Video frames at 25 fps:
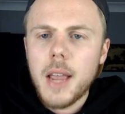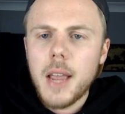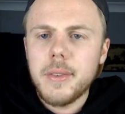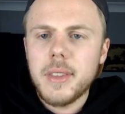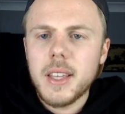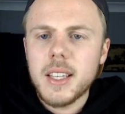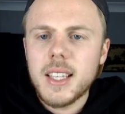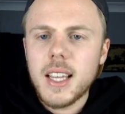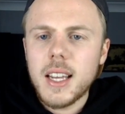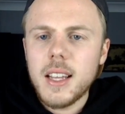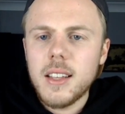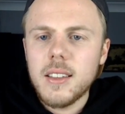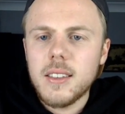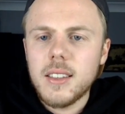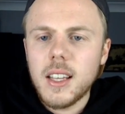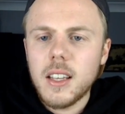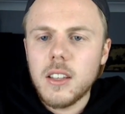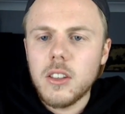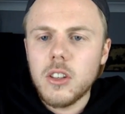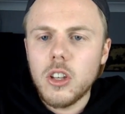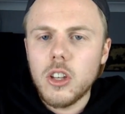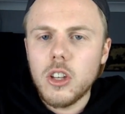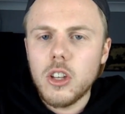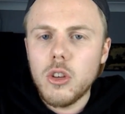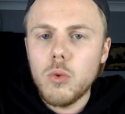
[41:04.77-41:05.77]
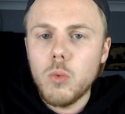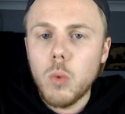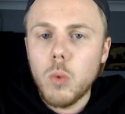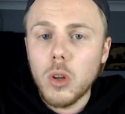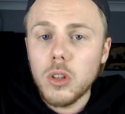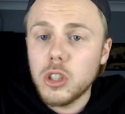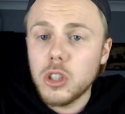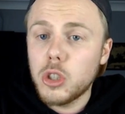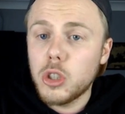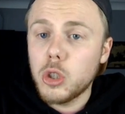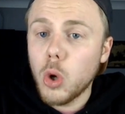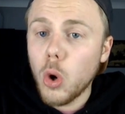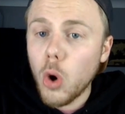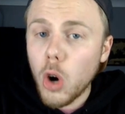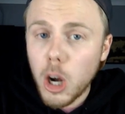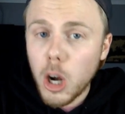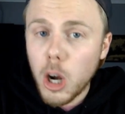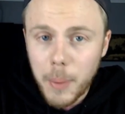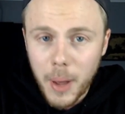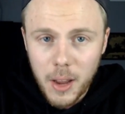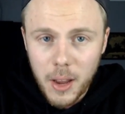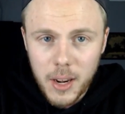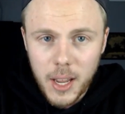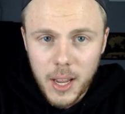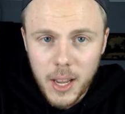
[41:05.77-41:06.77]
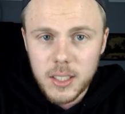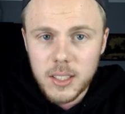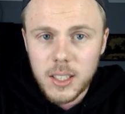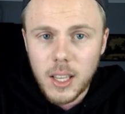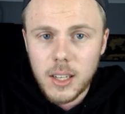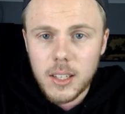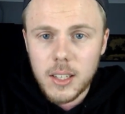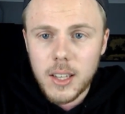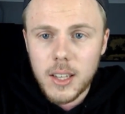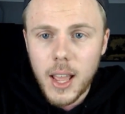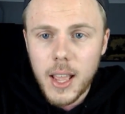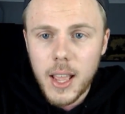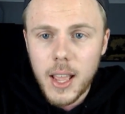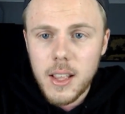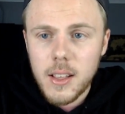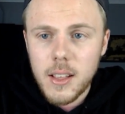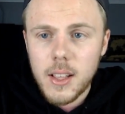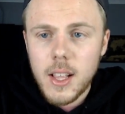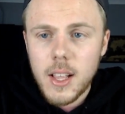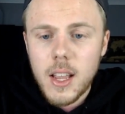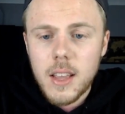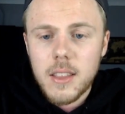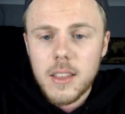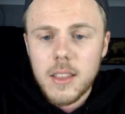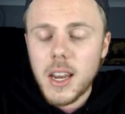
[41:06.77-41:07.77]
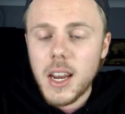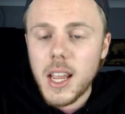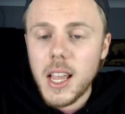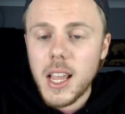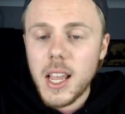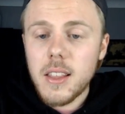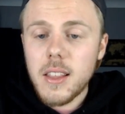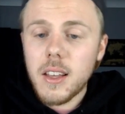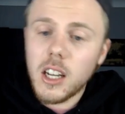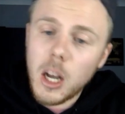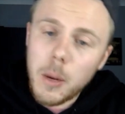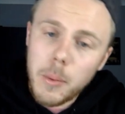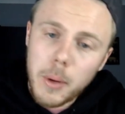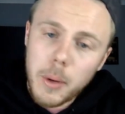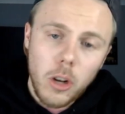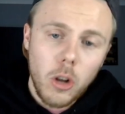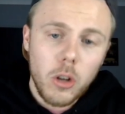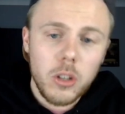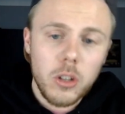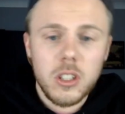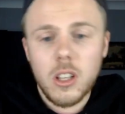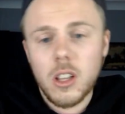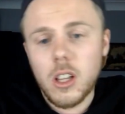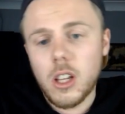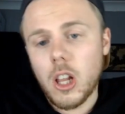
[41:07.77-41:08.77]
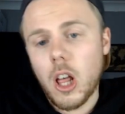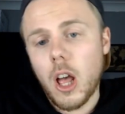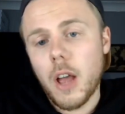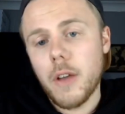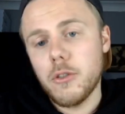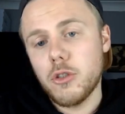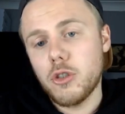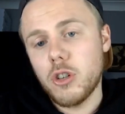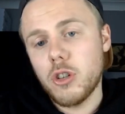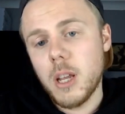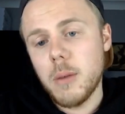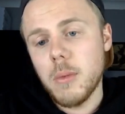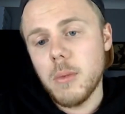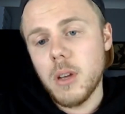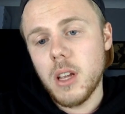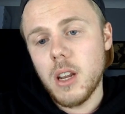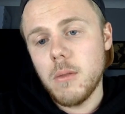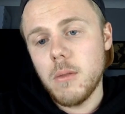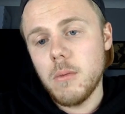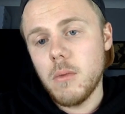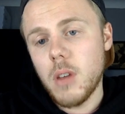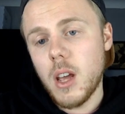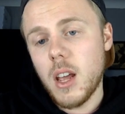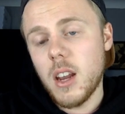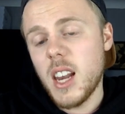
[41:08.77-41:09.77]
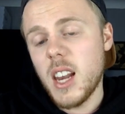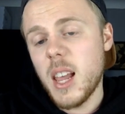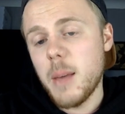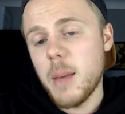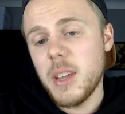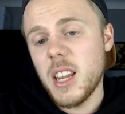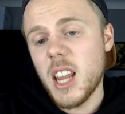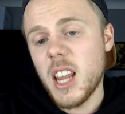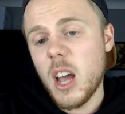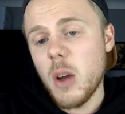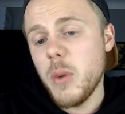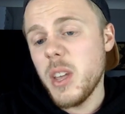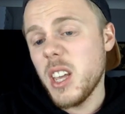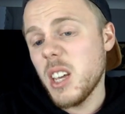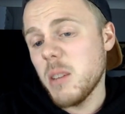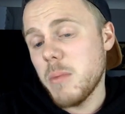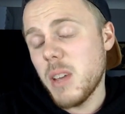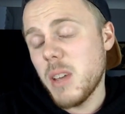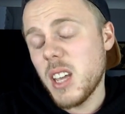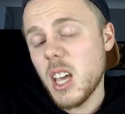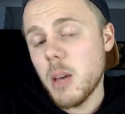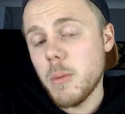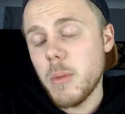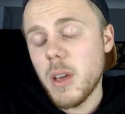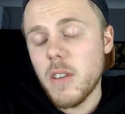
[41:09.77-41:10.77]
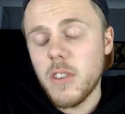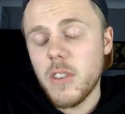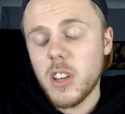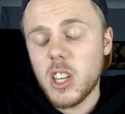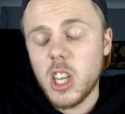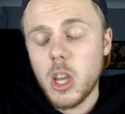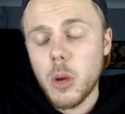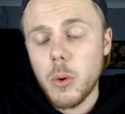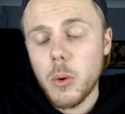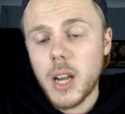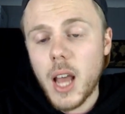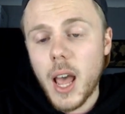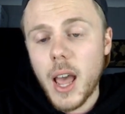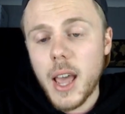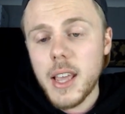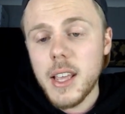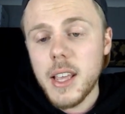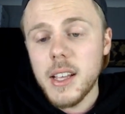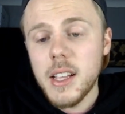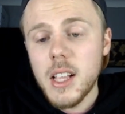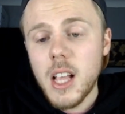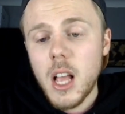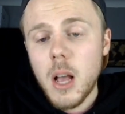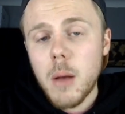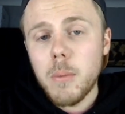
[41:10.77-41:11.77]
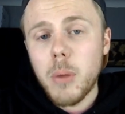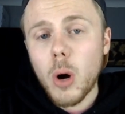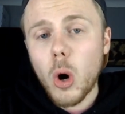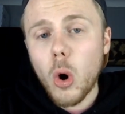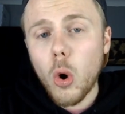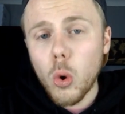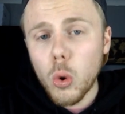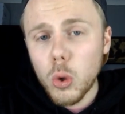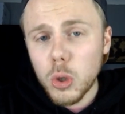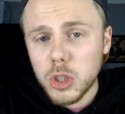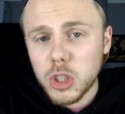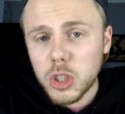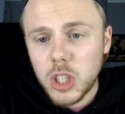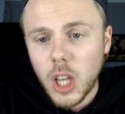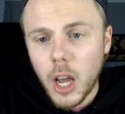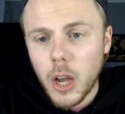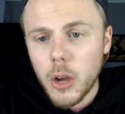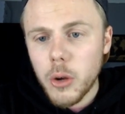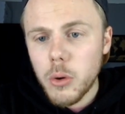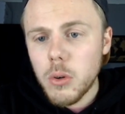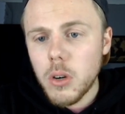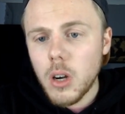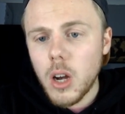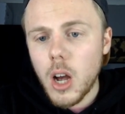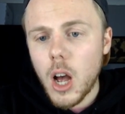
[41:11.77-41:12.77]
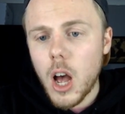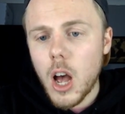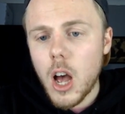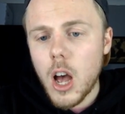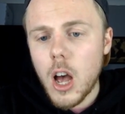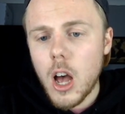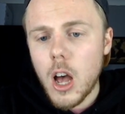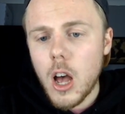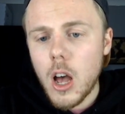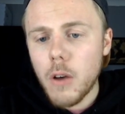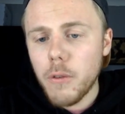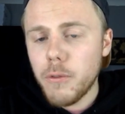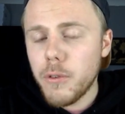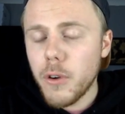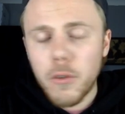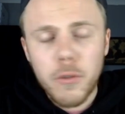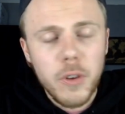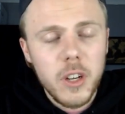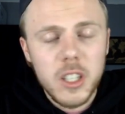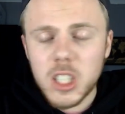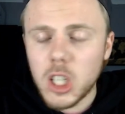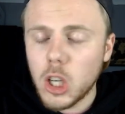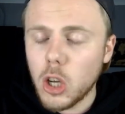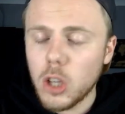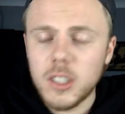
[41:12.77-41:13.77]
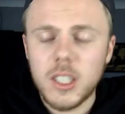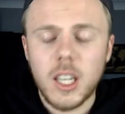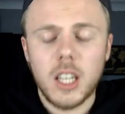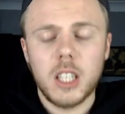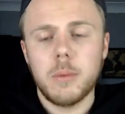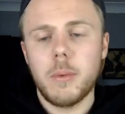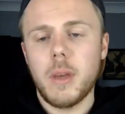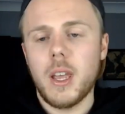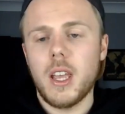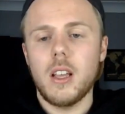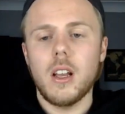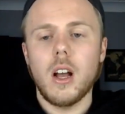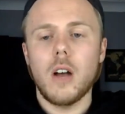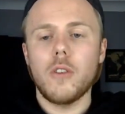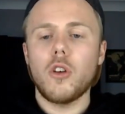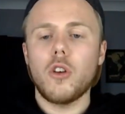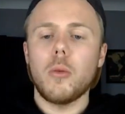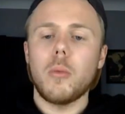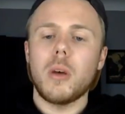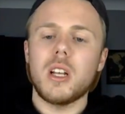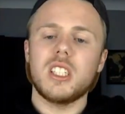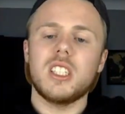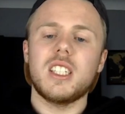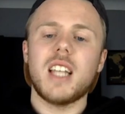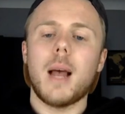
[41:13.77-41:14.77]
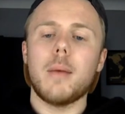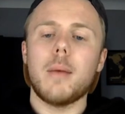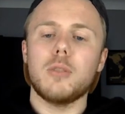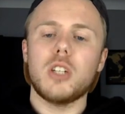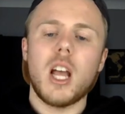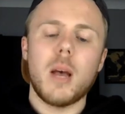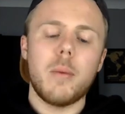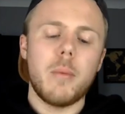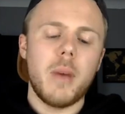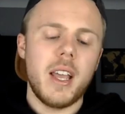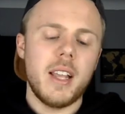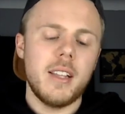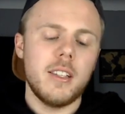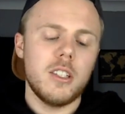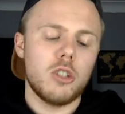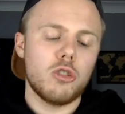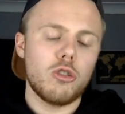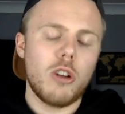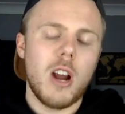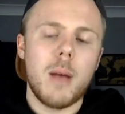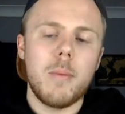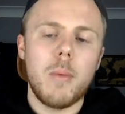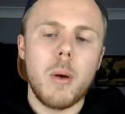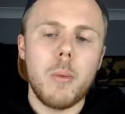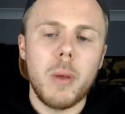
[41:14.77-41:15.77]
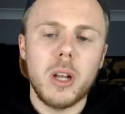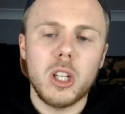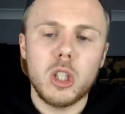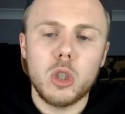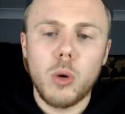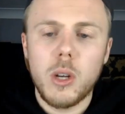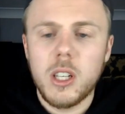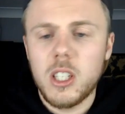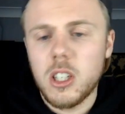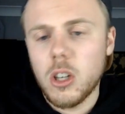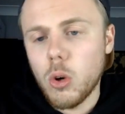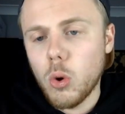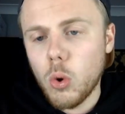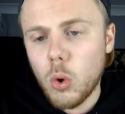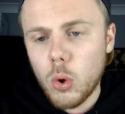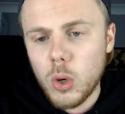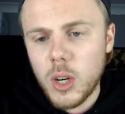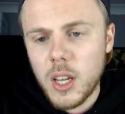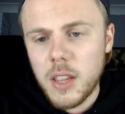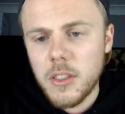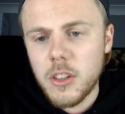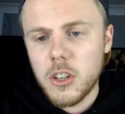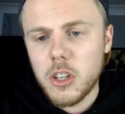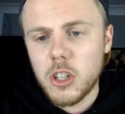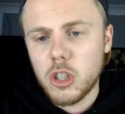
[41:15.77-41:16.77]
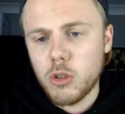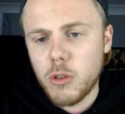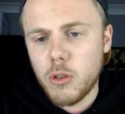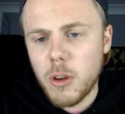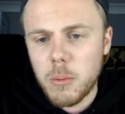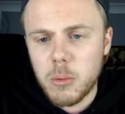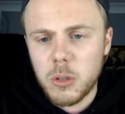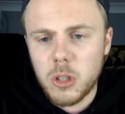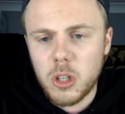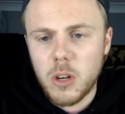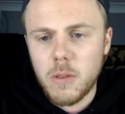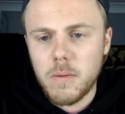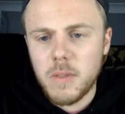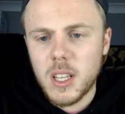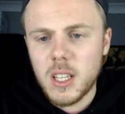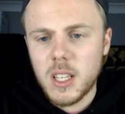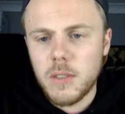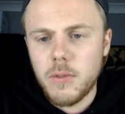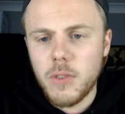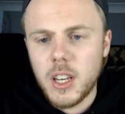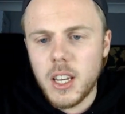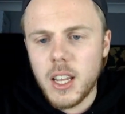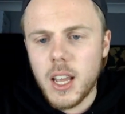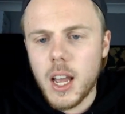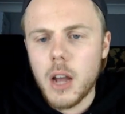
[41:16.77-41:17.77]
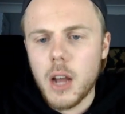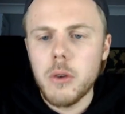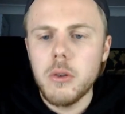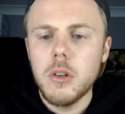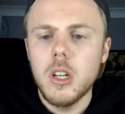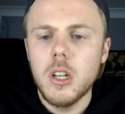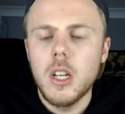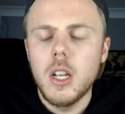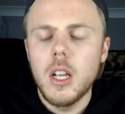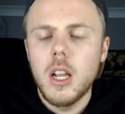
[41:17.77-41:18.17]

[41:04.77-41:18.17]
there's anything that you want to talk about next Sunday, then either come along to the live stream and let me know. We can make it a bit of a Q&A. But also, feel free to contact me. I've got my Snapchat, my Instagram, and my Twitter all in the description of this video.